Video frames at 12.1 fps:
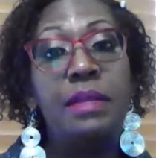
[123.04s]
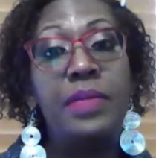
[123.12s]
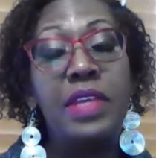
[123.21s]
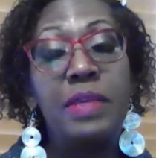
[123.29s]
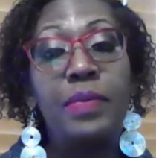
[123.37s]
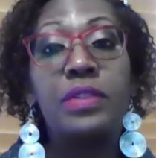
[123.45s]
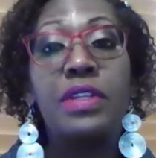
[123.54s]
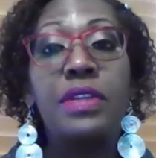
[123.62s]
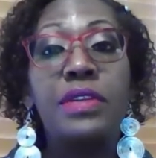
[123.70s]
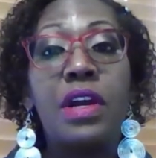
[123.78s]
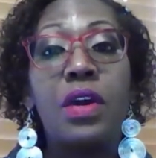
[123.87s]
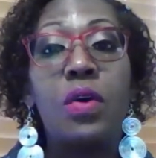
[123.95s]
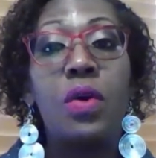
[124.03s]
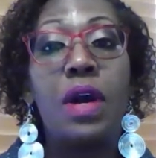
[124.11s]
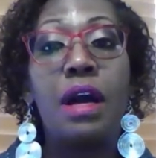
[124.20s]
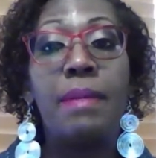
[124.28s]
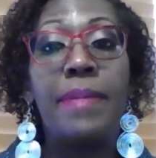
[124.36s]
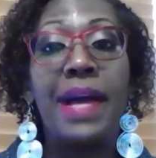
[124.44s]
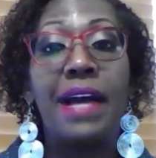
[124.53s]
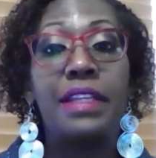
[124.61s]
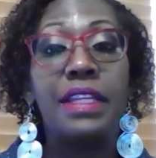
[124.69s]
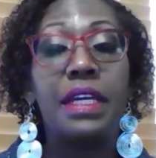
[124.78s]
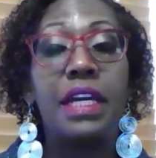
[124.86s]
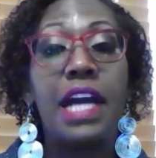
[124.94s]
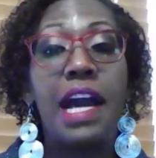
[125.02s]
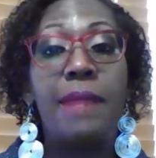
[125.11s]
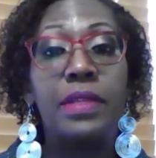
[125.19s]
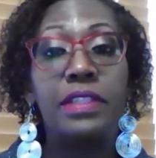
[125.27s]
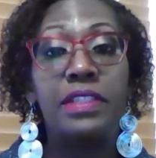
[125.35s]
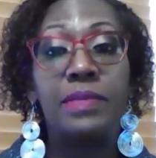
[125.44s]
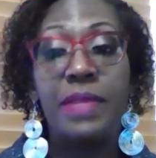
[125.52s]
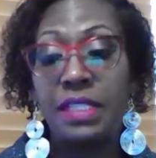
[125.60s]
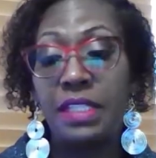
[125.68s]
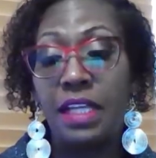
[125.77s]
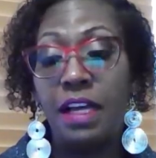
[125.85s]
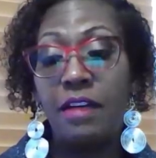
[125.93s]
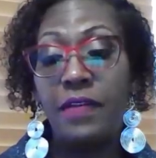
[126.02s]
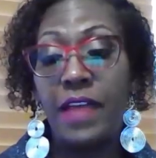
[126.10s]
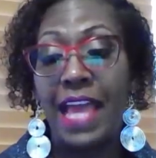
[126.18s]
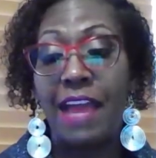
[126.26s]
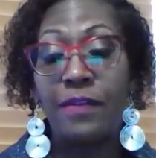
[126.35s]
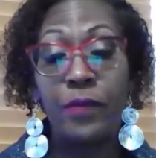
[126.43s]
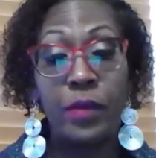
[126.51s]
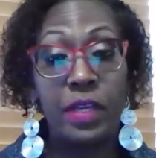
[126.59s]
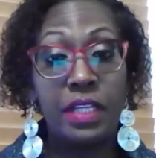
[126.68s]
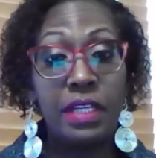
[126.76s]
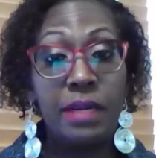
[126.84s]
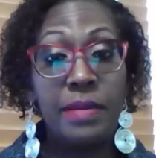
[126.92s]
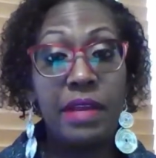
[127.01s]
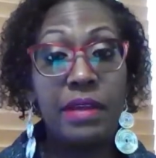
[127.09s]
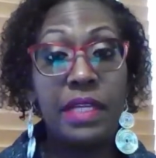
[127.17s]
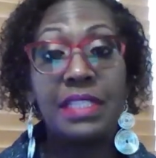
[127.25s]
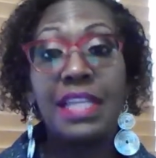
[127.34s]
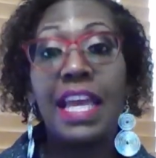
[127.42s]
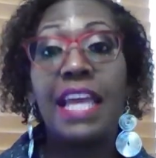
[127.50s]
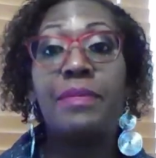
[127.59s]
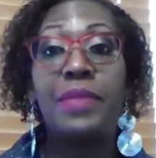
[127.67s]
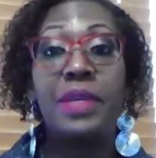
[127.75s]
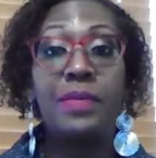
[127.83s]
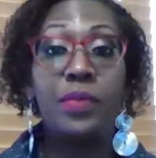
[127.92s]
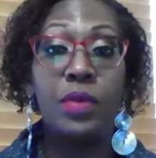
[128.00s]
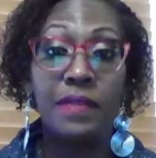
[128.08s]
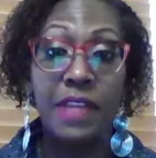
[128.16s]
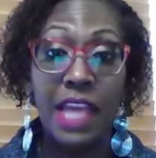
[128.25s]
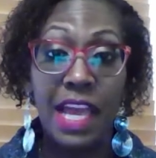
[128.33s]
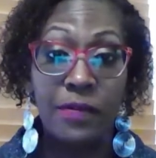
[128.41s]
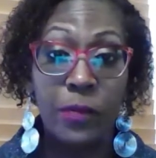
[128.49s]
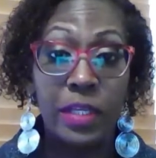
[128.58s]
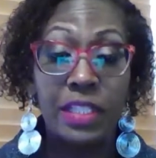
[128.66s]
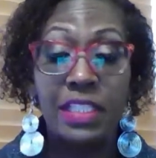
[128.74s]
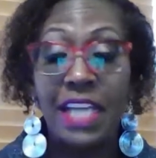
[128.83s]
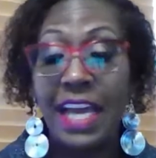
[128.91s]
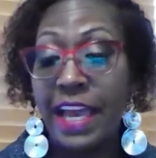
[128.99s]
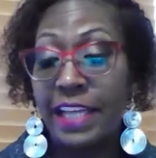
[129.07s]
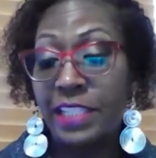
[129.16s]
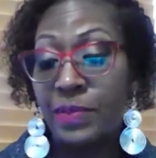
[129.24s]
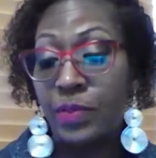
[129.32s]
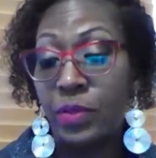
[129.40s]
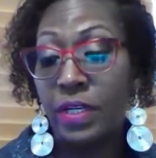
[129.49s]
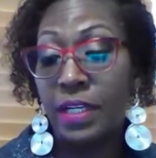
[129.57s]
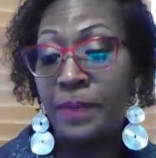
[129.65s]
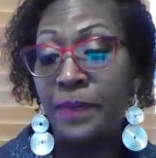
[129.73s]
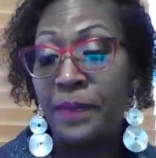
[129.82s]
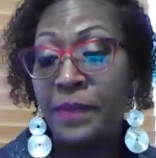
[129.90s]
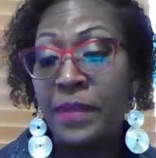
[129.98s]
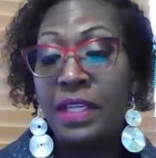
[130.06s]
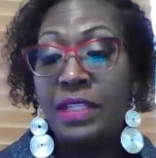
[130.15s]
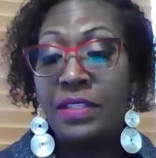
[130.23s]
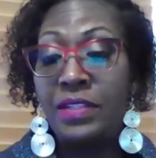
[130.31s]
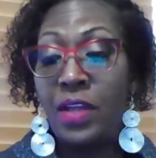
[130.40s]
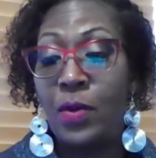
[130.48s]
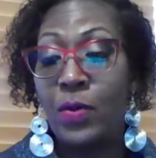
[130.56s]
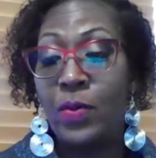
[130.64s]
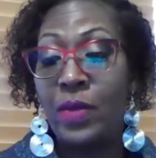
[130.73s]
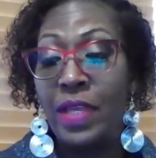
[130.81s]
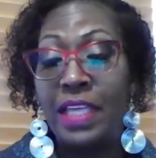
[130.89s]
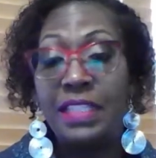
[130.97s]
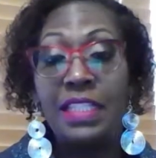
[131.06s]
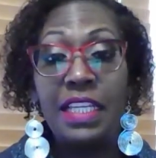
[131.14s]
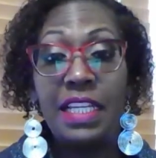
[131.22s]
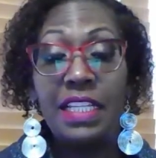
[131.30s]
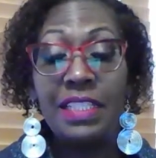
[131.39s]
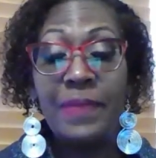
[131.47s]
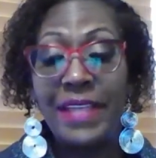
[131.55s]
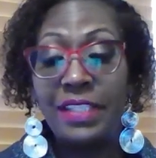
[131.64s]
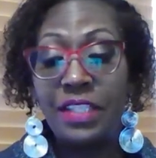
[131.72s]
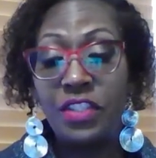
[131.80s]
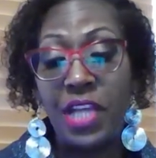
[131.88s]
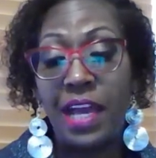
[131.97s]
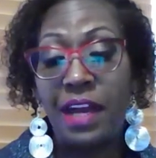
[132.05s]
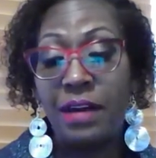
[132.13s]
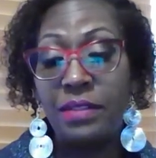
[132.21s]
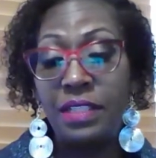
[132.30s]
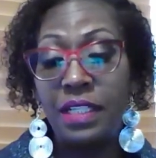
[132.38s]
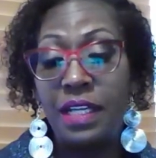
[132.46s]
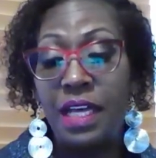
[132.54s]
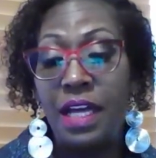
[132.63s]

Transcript: people to know about the accomplishments of African Americans and people of the African diaspora. So, to get his message out,